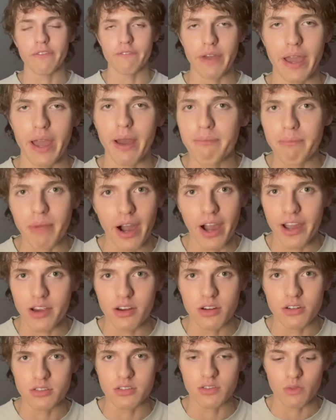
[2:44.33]

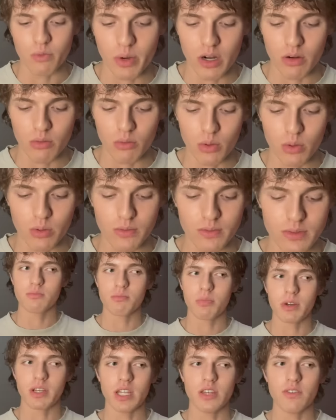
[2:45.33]
vampires and werewolves.
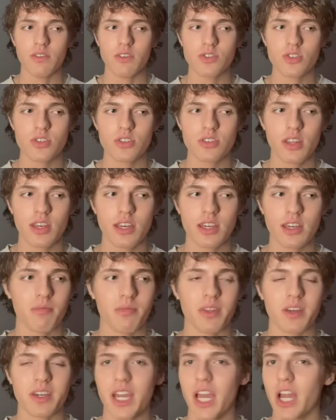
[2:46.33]
But even just like
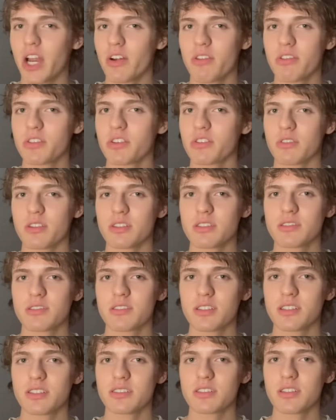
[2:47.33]
the
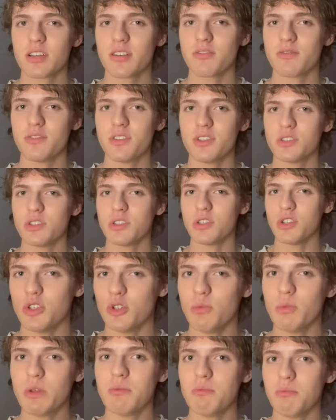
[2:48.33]
characteristics of this
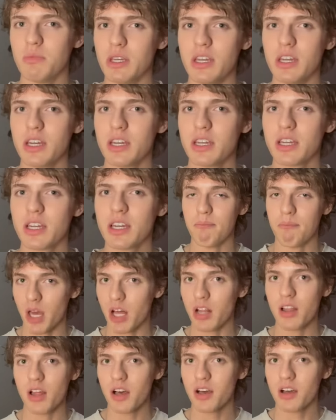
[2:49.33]
human being,
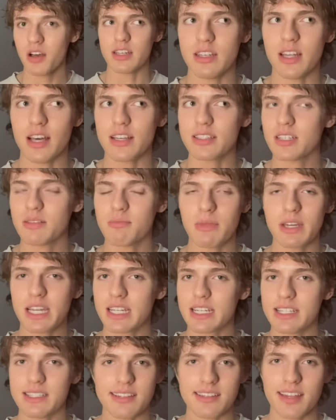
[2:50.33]
Bella, doesn't make
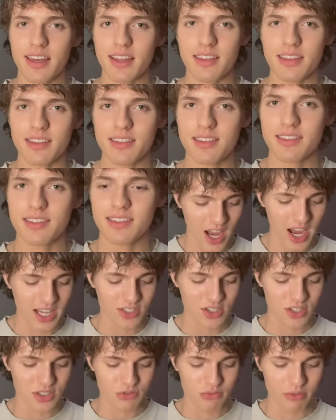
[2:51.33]
any sense. I
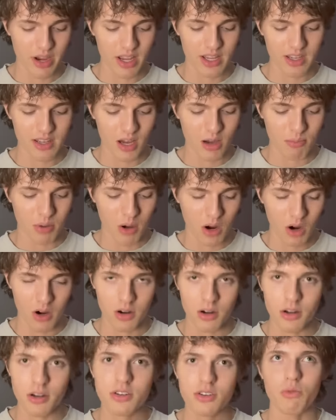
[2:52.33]
just read a
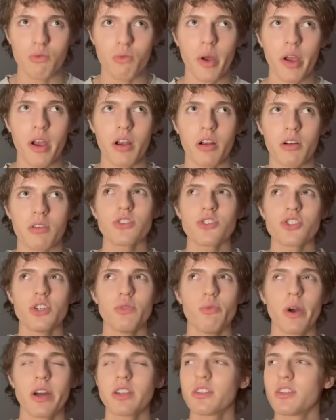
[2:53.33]
part where she
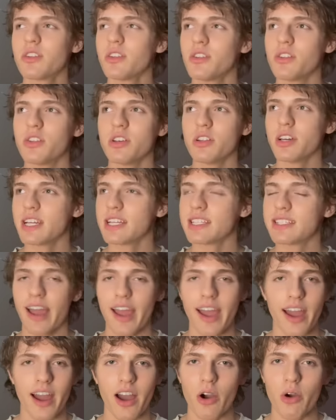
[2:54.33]
went into like
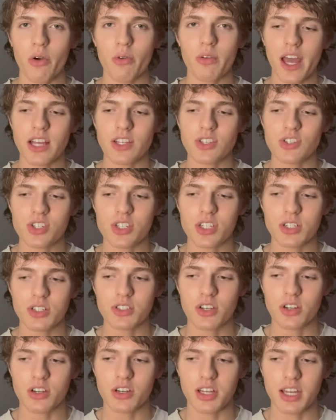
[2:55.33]
town and she
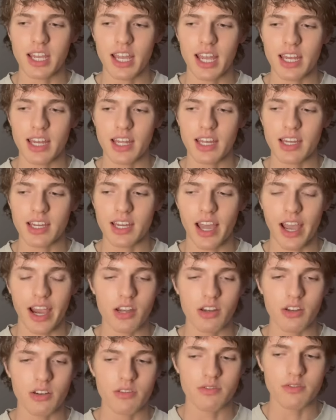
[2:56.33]
started getting
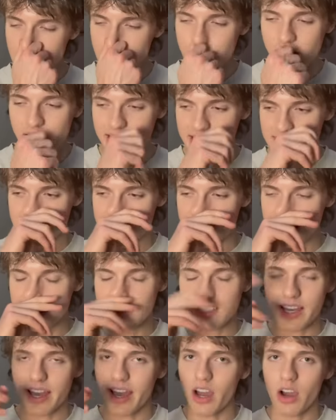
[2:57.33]
kind of chased
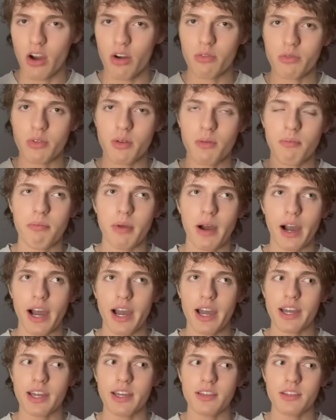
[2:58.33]
down
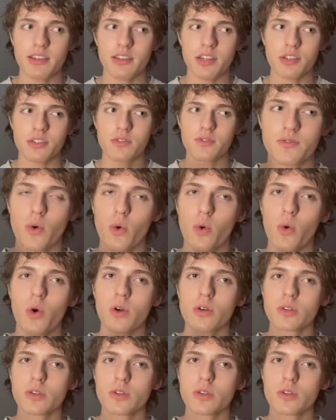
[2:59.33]
by these 4